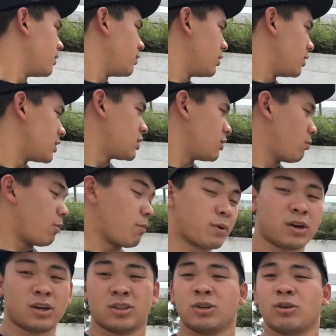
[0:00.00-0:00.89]
So what
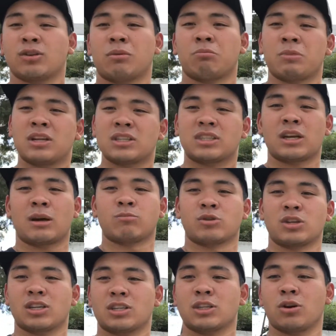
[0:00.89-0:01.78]
we're going to do in the meantime,
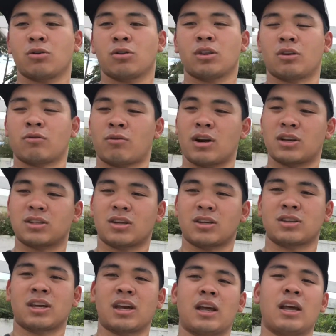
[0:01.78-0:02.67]
just so the rust doesn't get